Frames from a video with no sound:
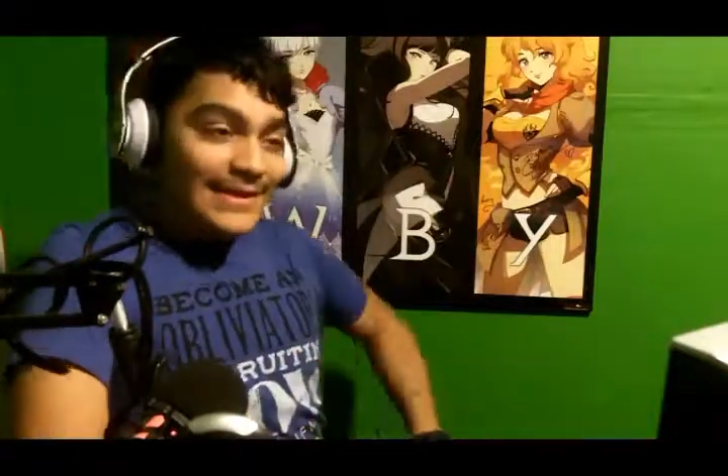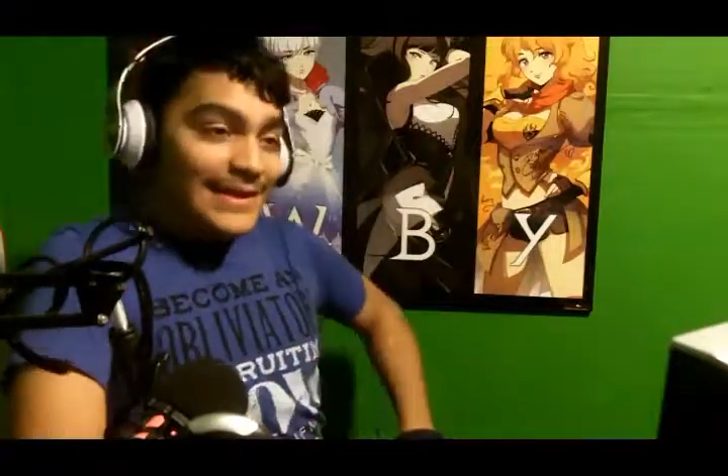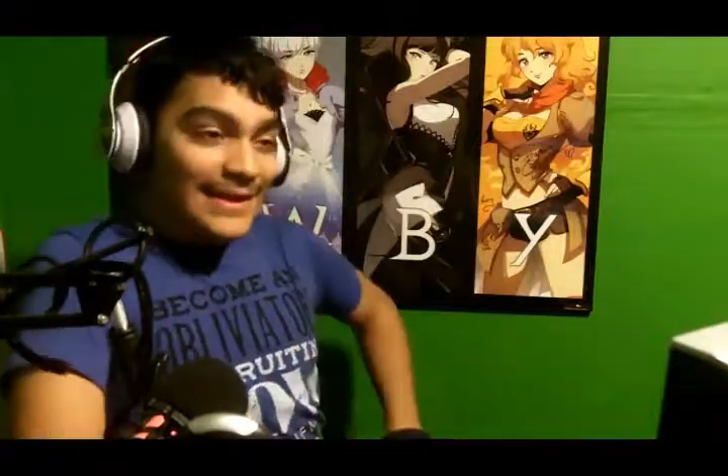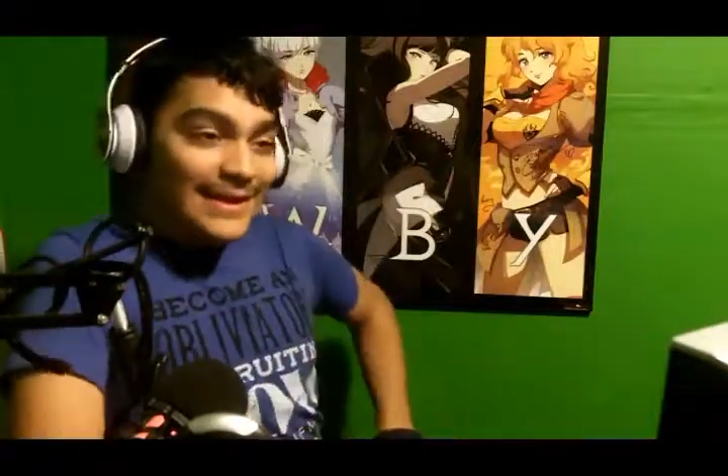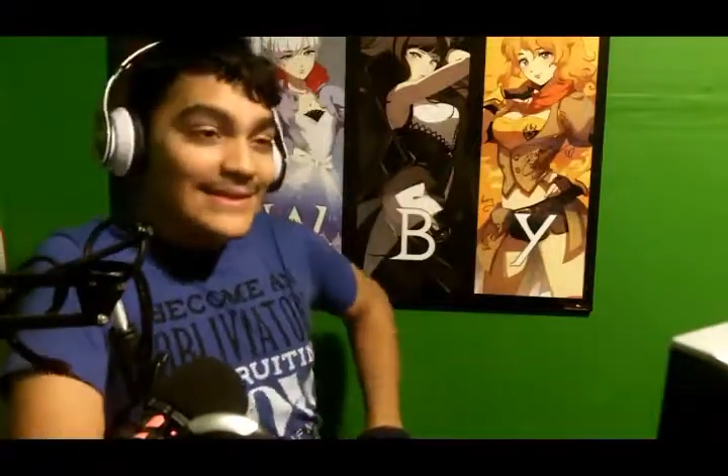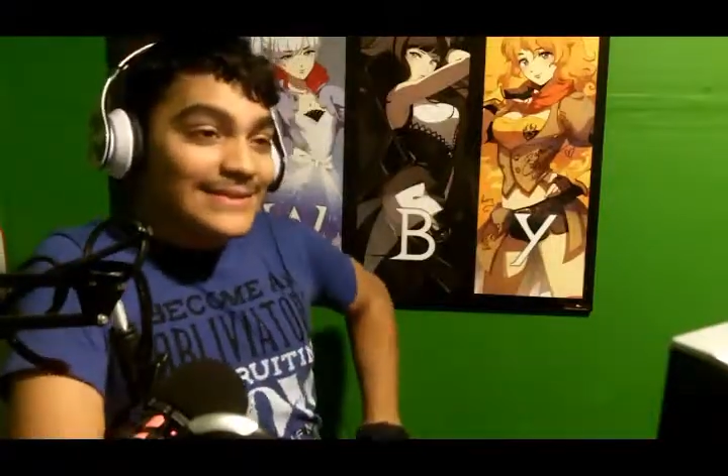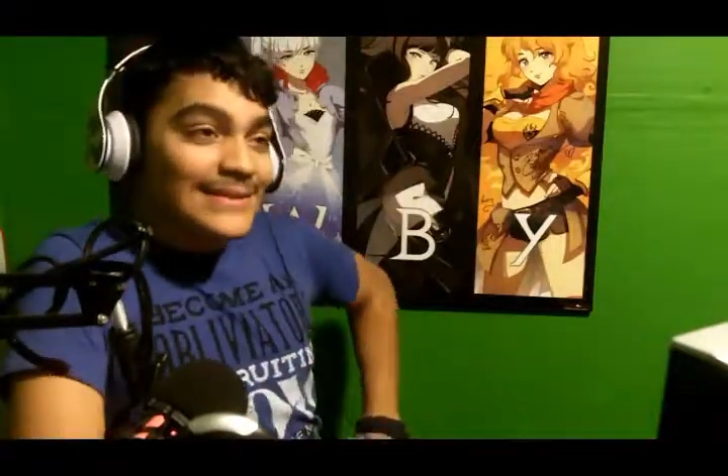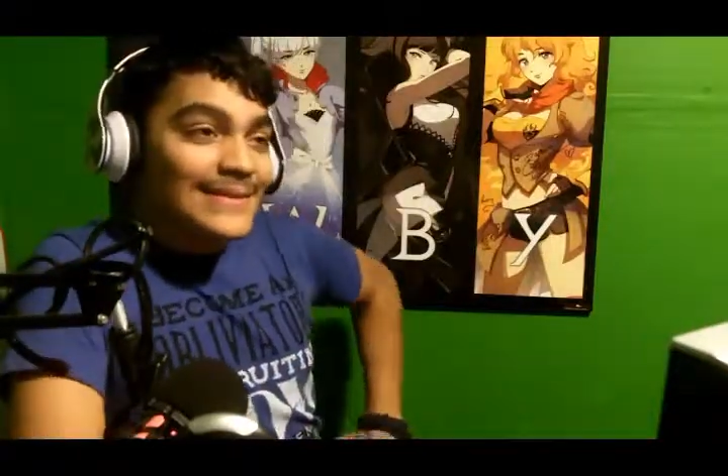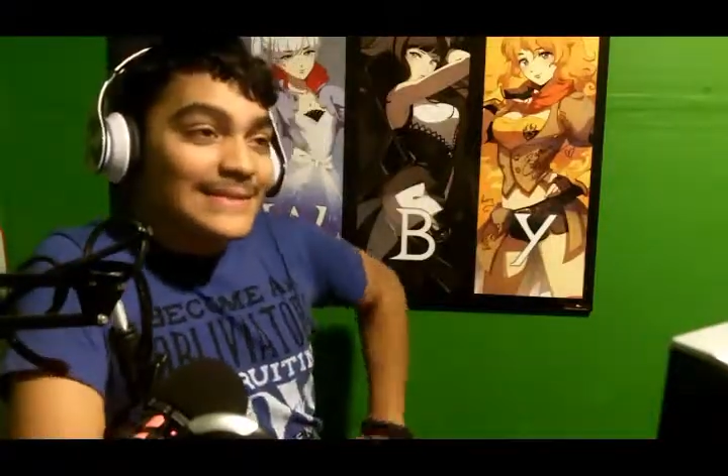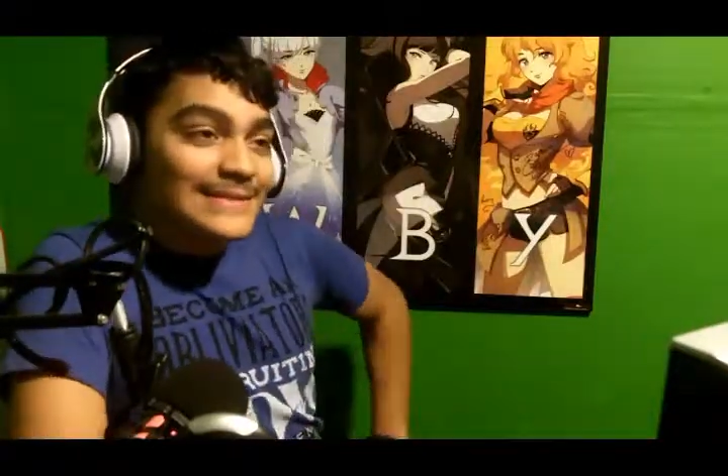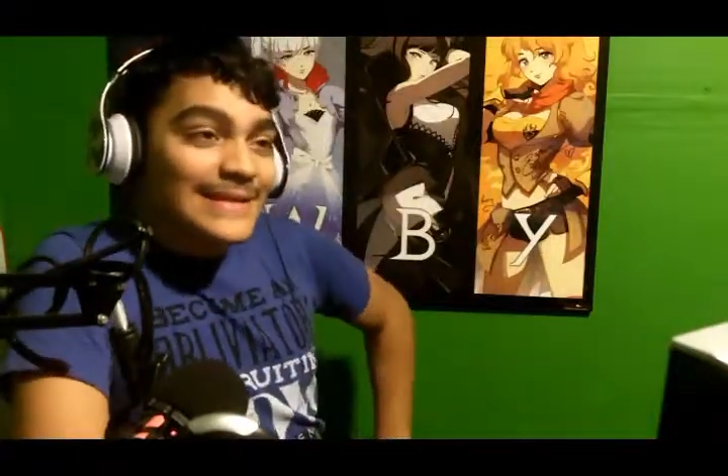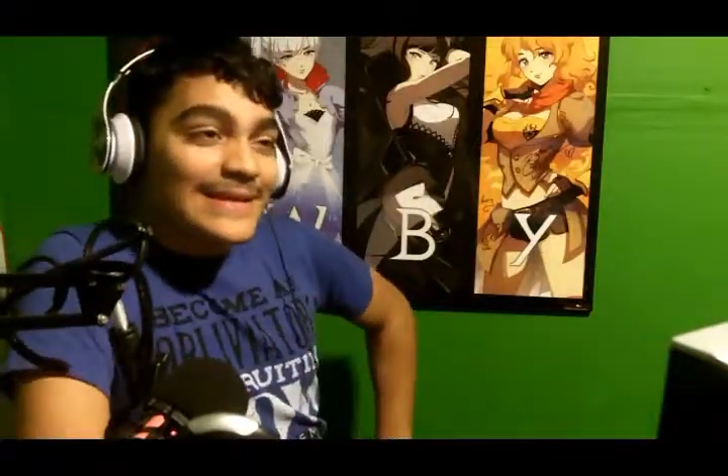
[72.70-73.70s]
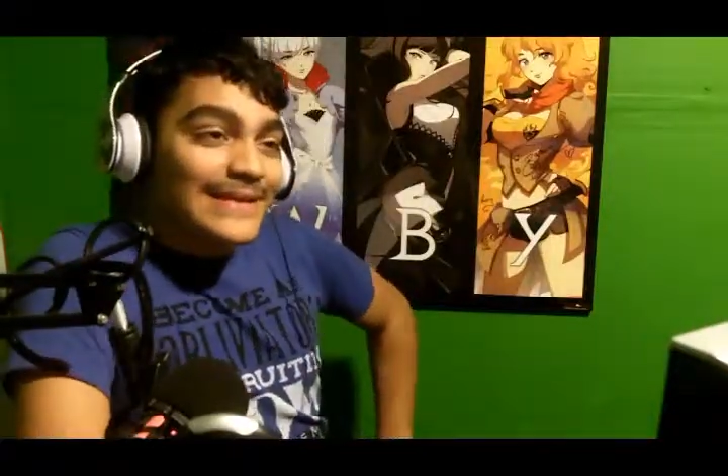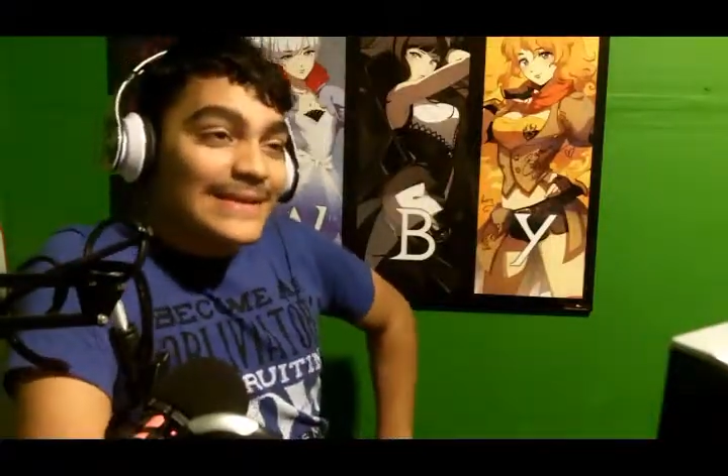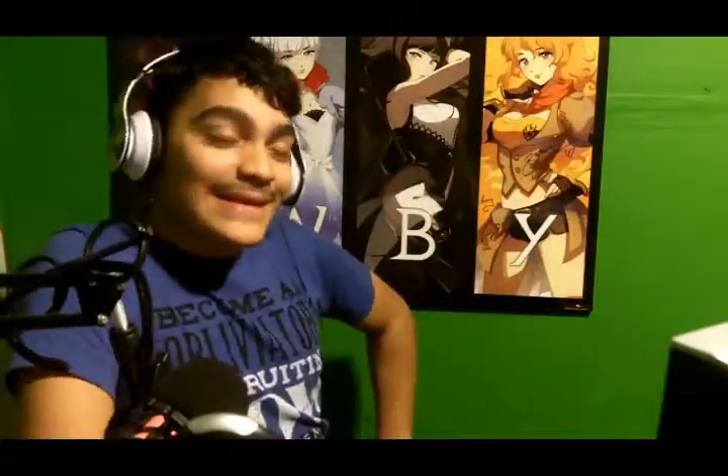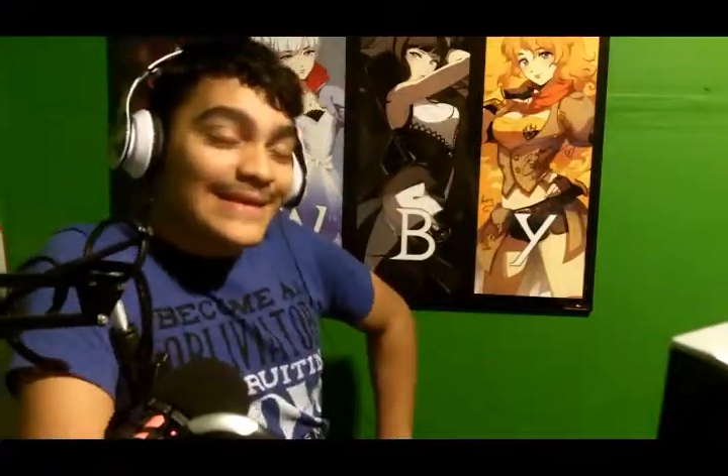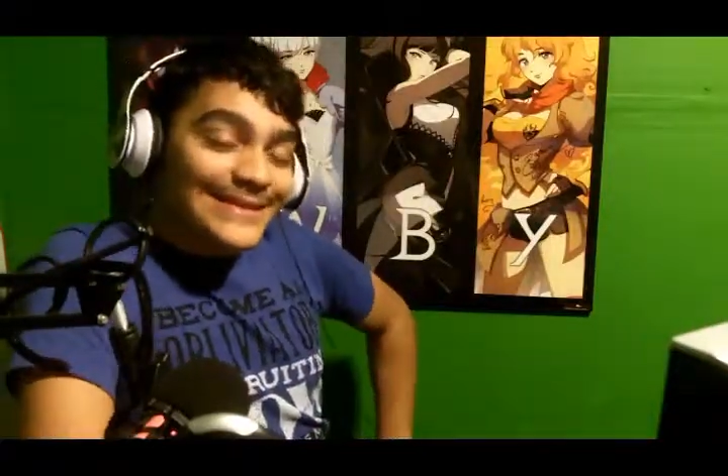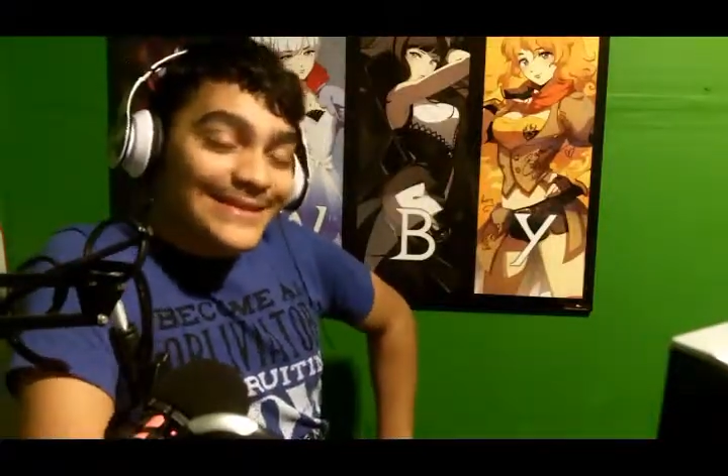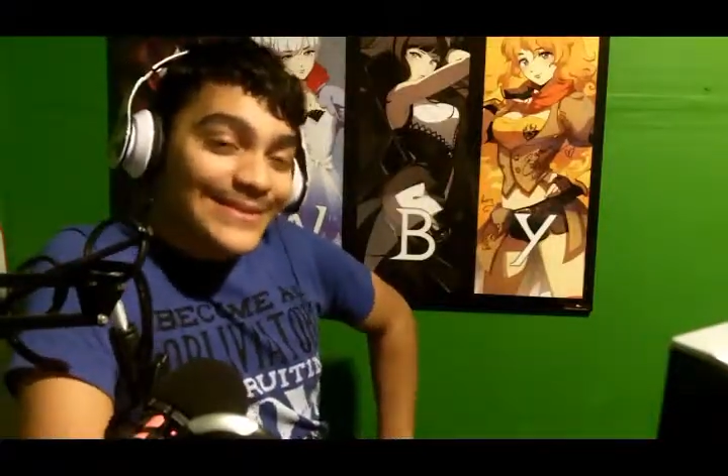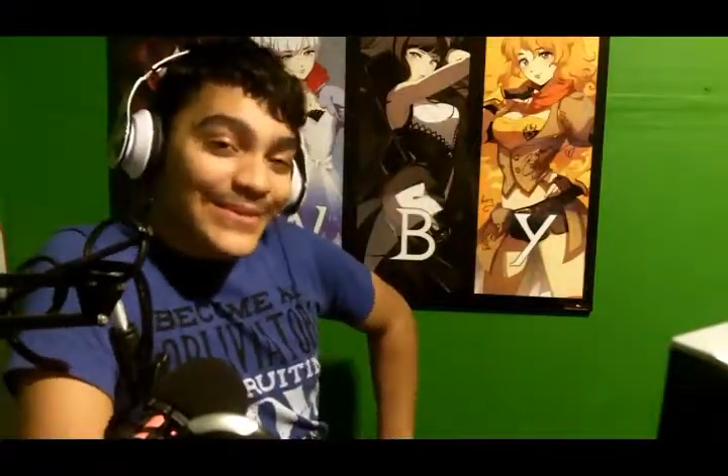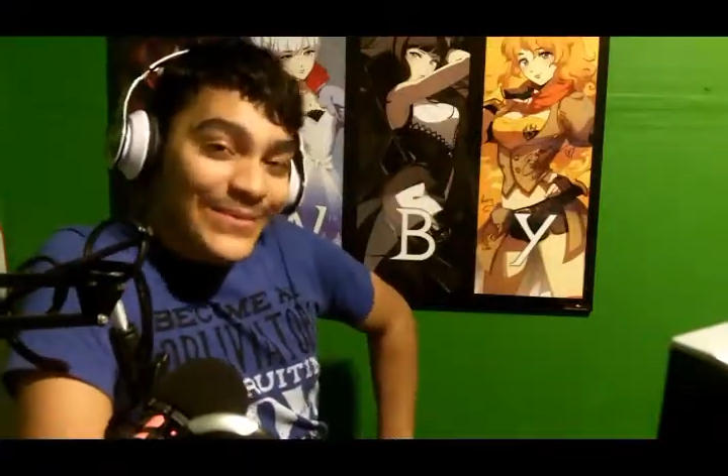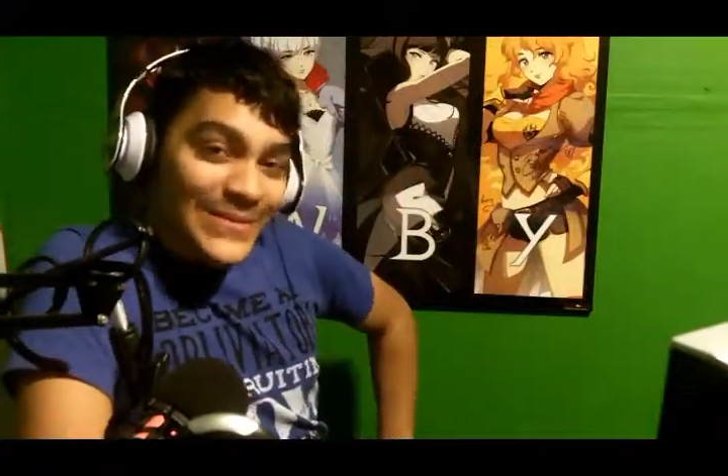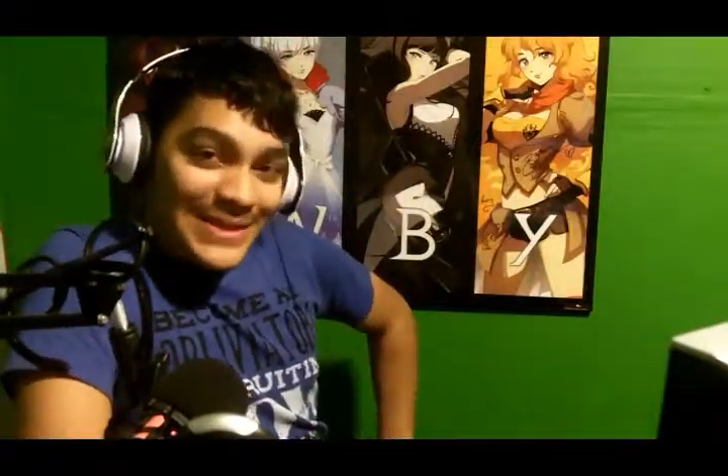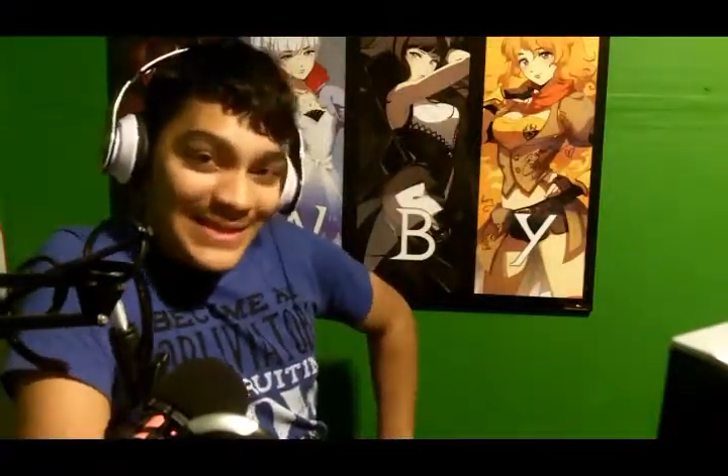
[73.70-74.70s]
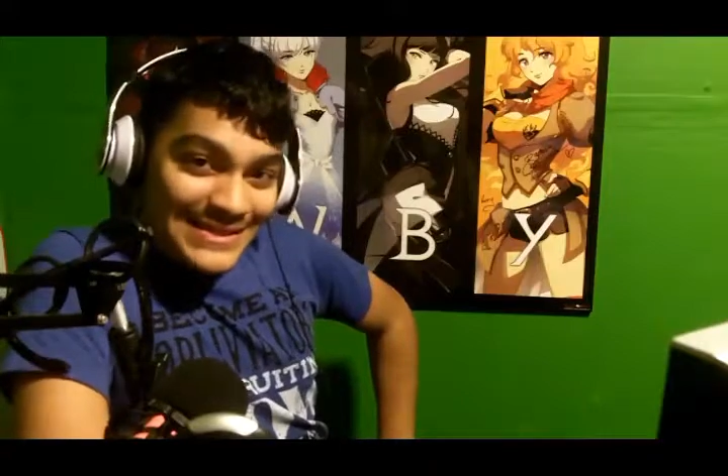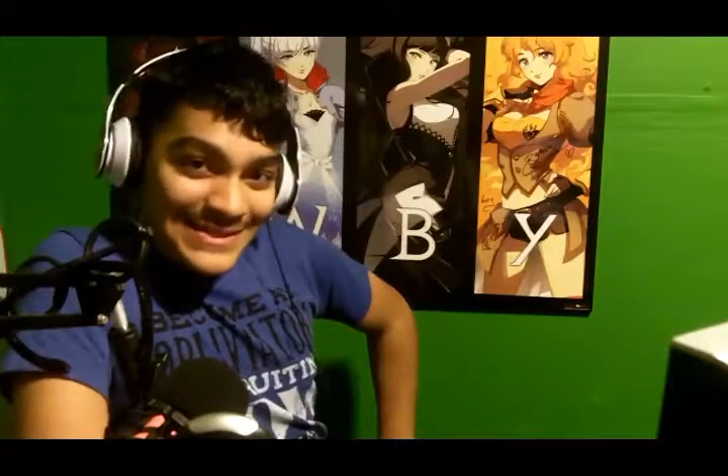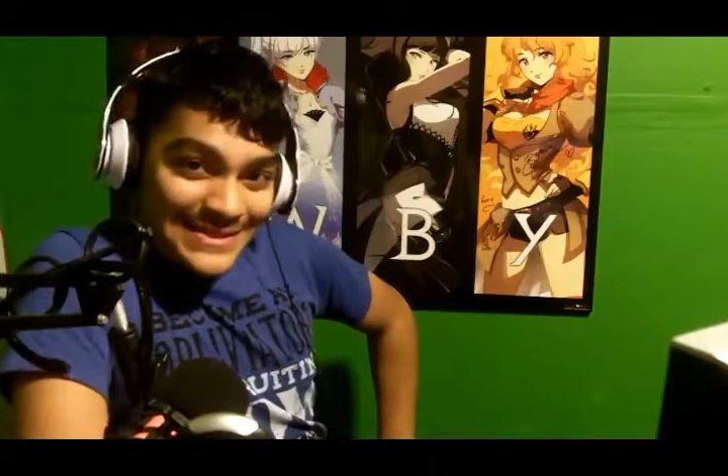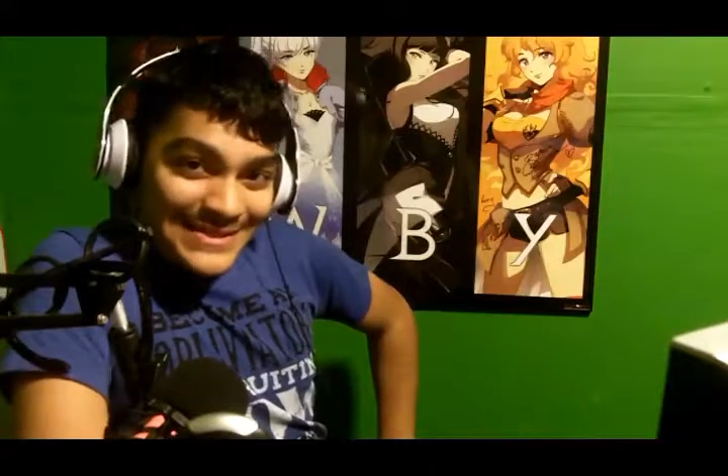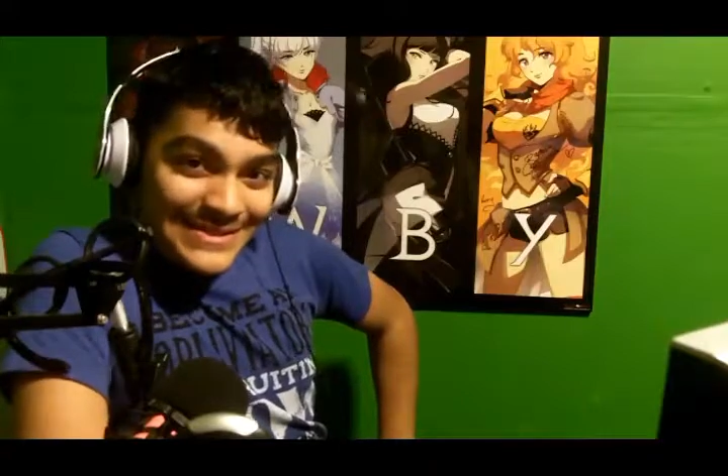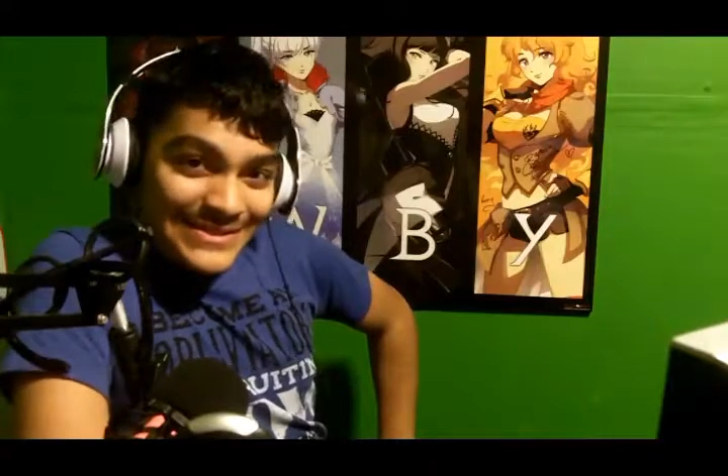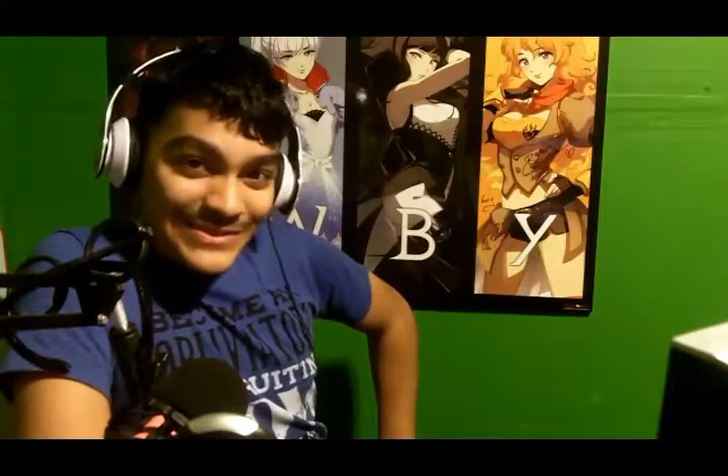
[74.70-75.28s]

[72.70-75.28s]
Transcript: And also, let me tell you, guess who wins